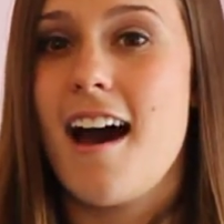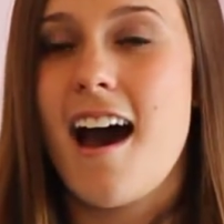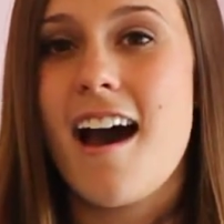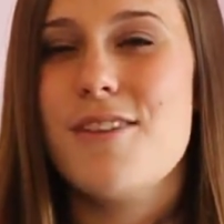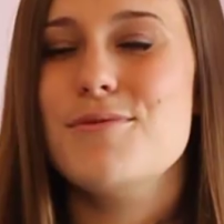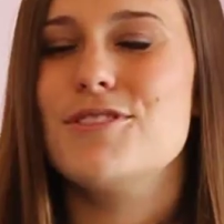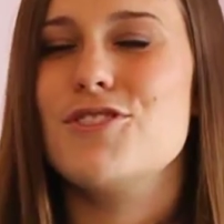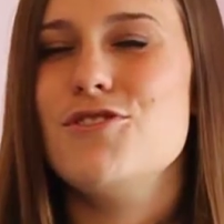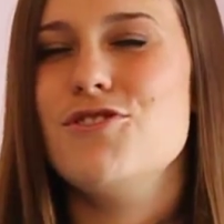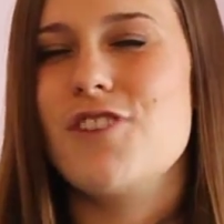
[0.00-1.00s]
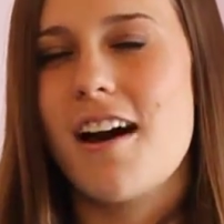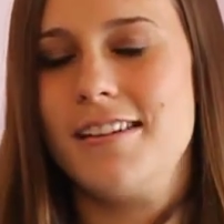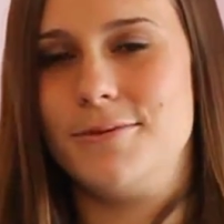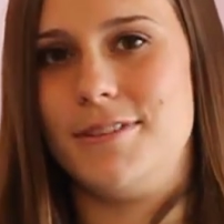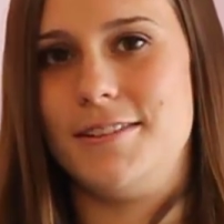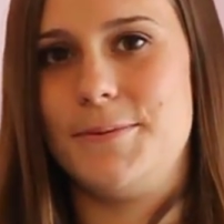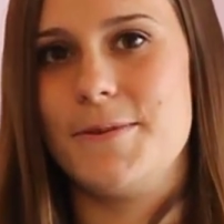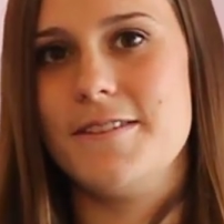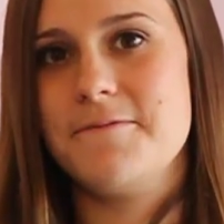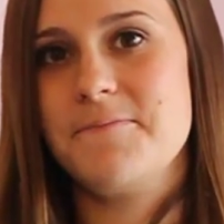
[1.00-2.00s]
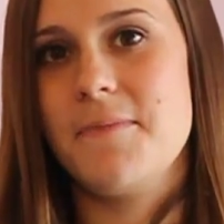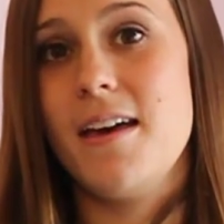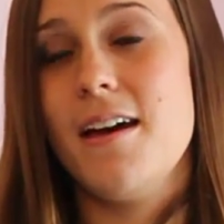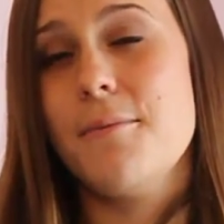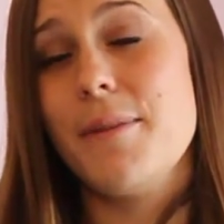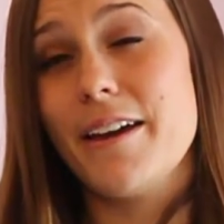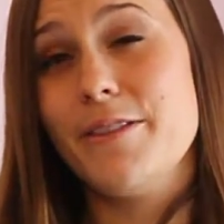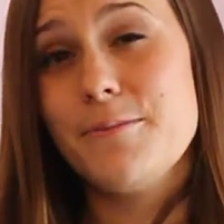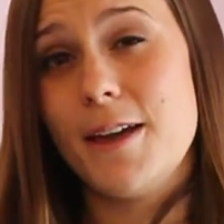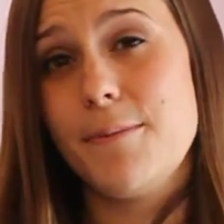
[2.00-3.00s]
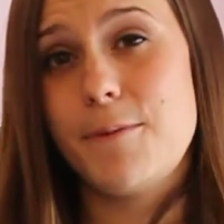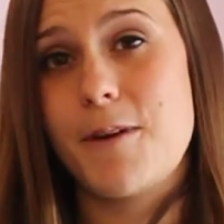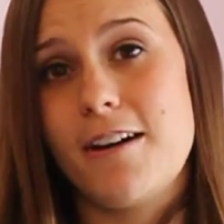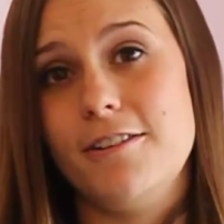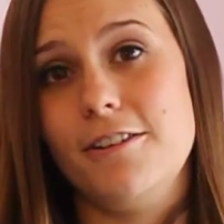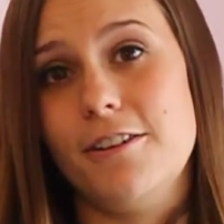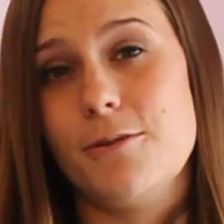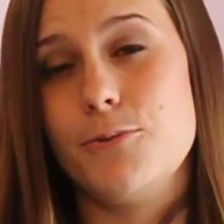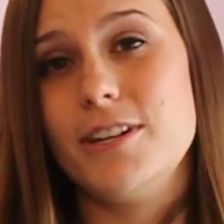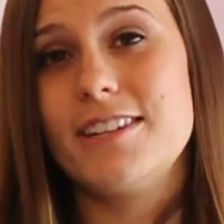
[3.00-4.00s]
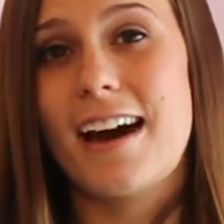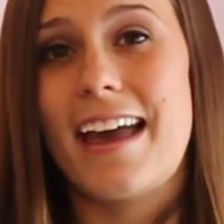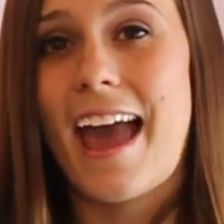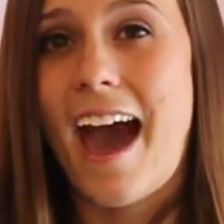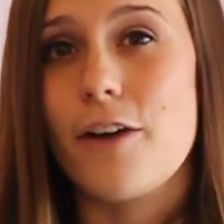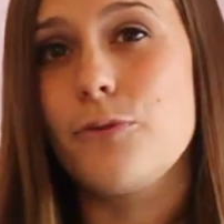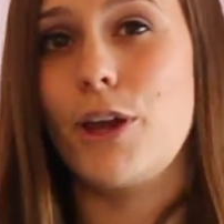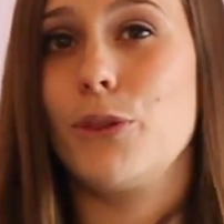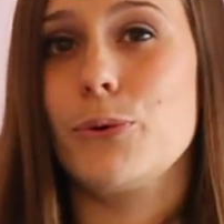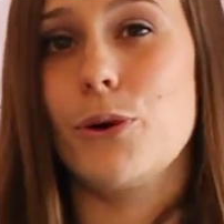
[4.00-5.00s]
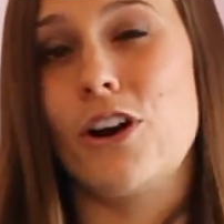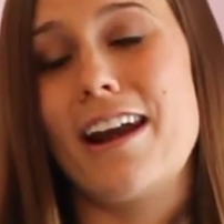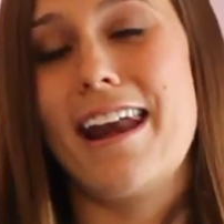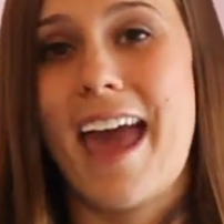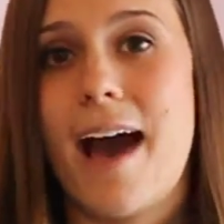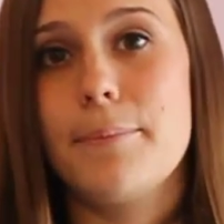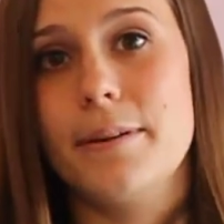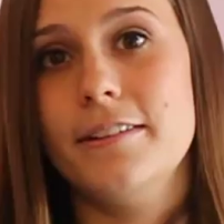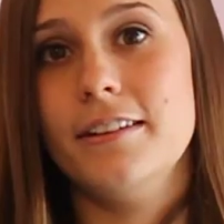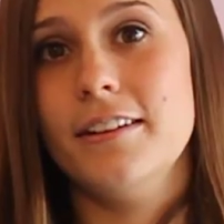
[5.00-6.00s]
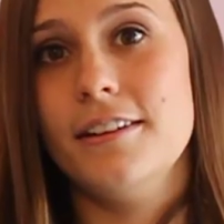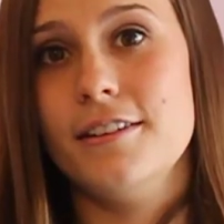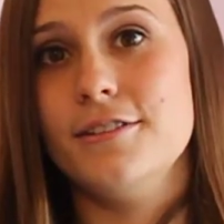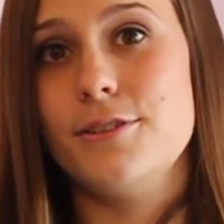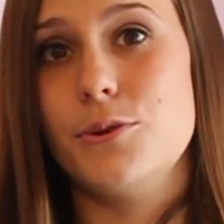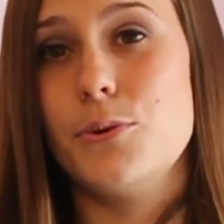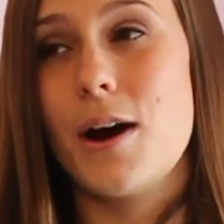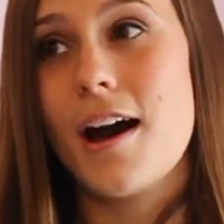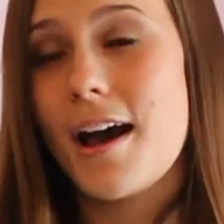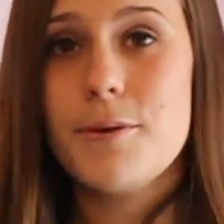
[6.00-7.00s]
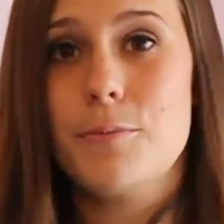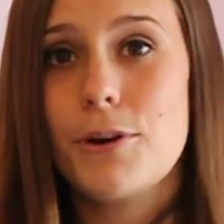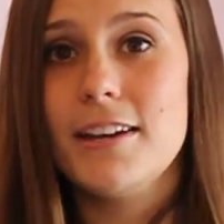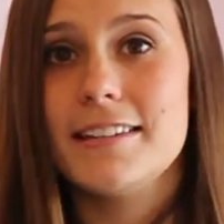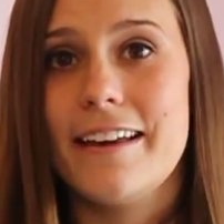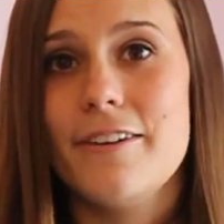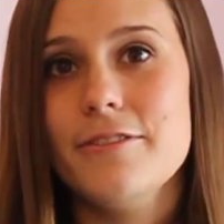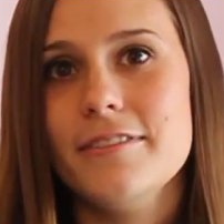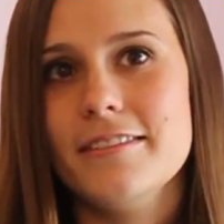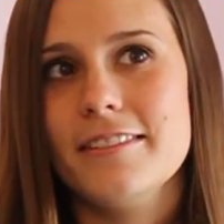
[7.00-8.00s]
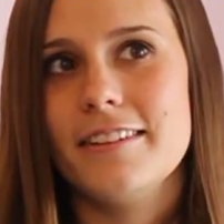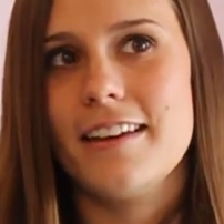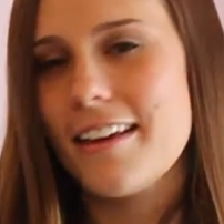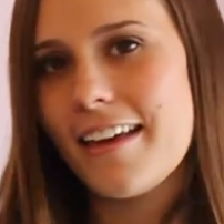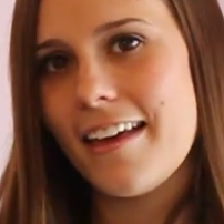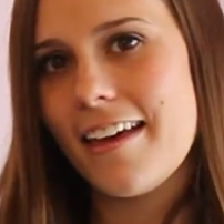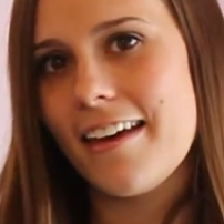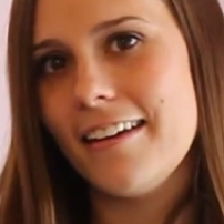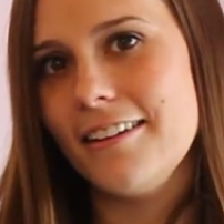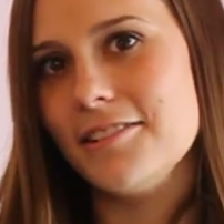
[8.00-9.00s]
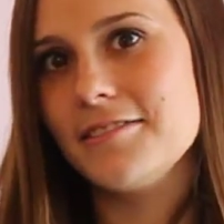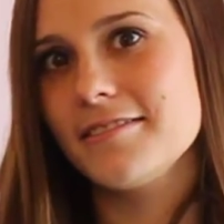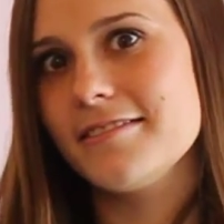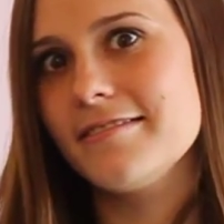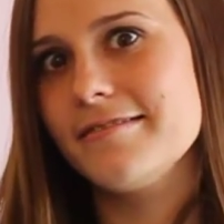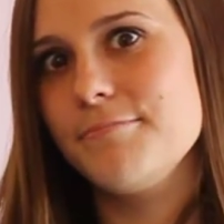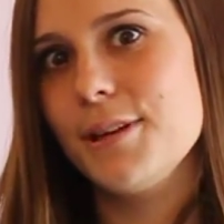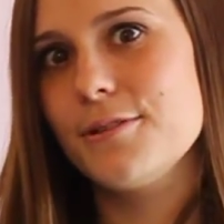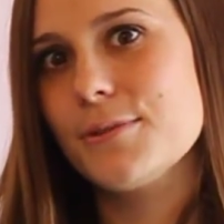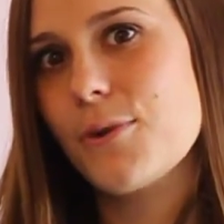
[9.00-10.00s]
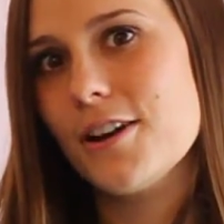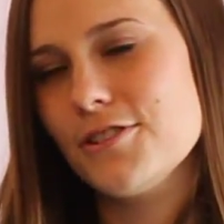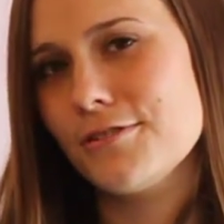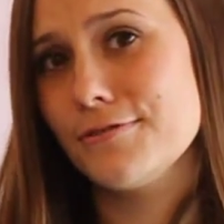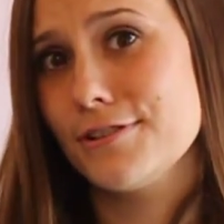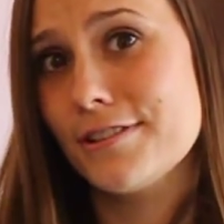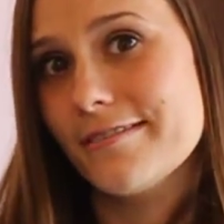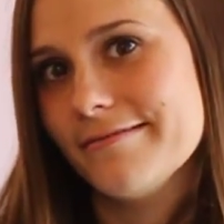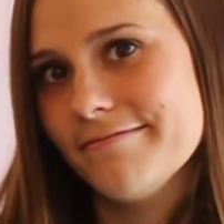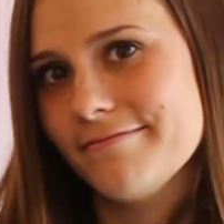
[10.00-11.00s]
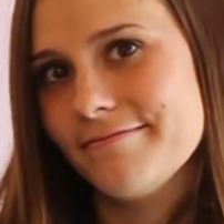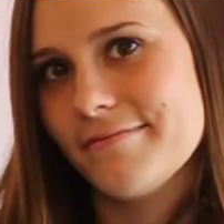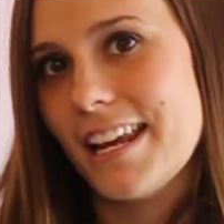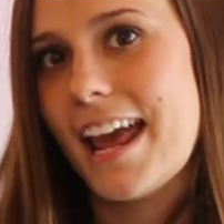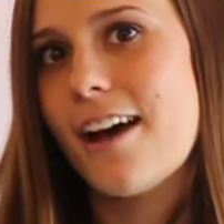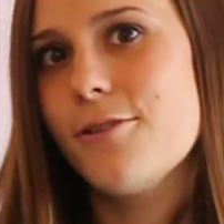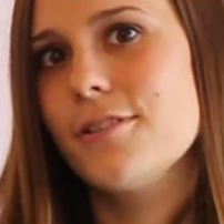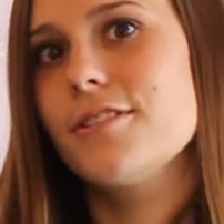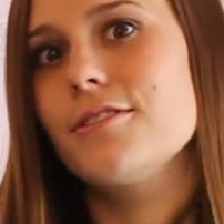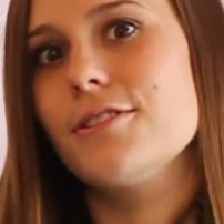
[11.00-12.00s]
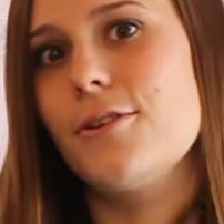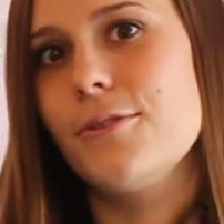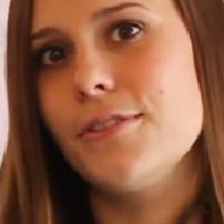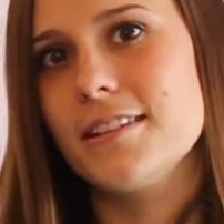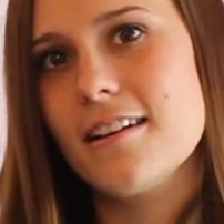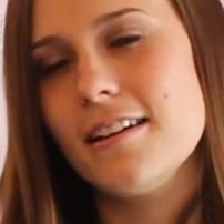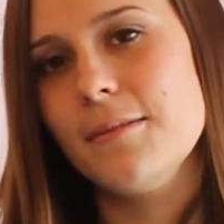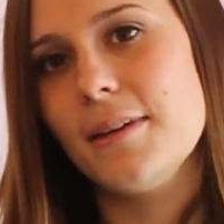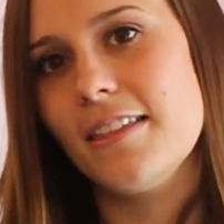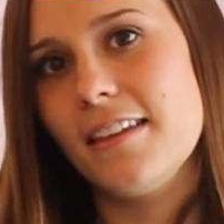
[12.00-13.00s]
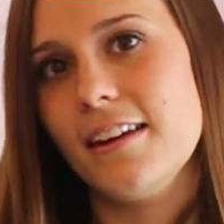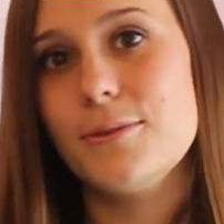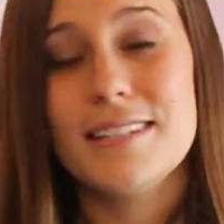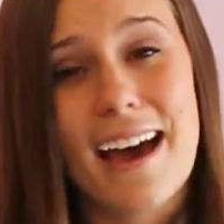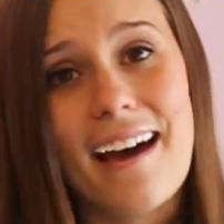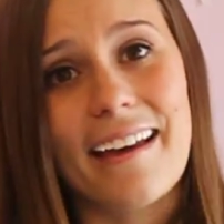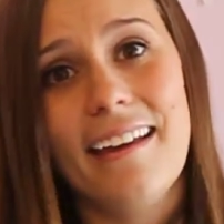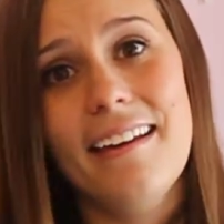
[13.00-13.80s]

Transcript: I was shocked with this one. My other baby monitor would die halfway through her nap. So I would bring it down, and be able to watch her for an hour or so of the time and then it would die.